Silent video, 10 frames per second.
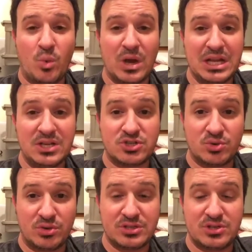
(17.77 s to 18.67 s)
what each
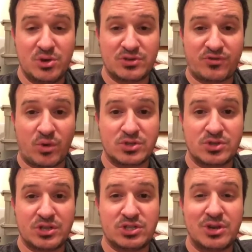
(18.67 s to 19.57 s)
tool is used for
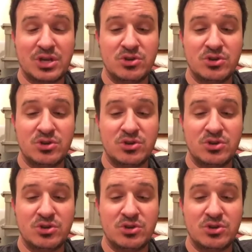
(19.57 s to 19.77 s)
so that you can